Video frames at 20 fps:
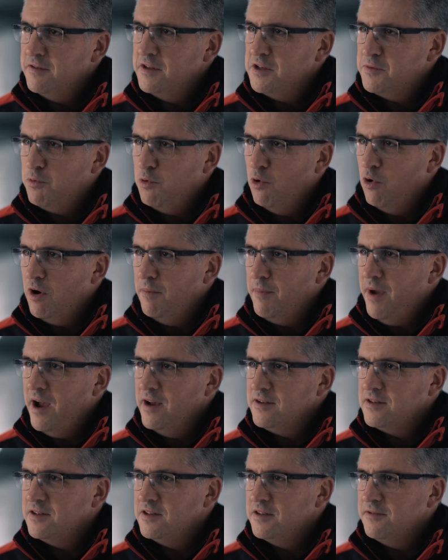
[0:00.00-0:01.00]
that this program
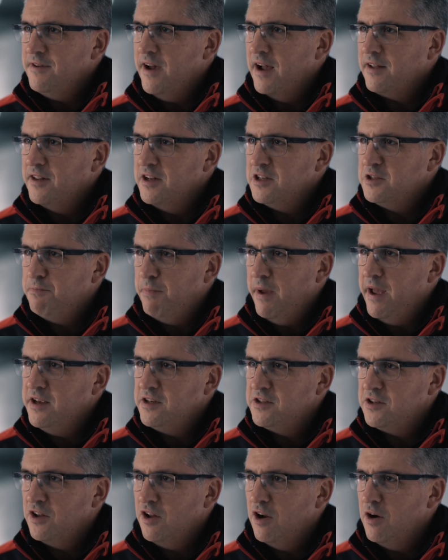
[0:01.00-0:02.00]
has is the fact that it's
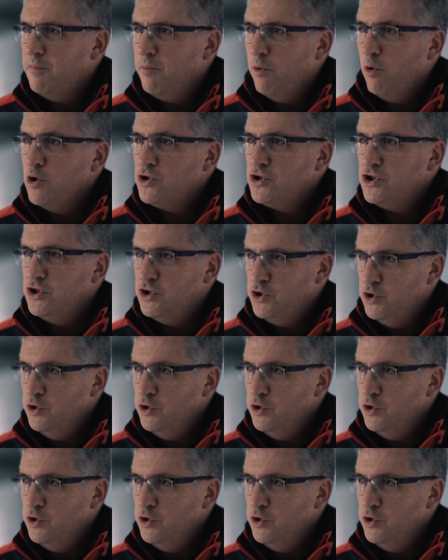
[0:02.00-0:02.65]
based on our Porsche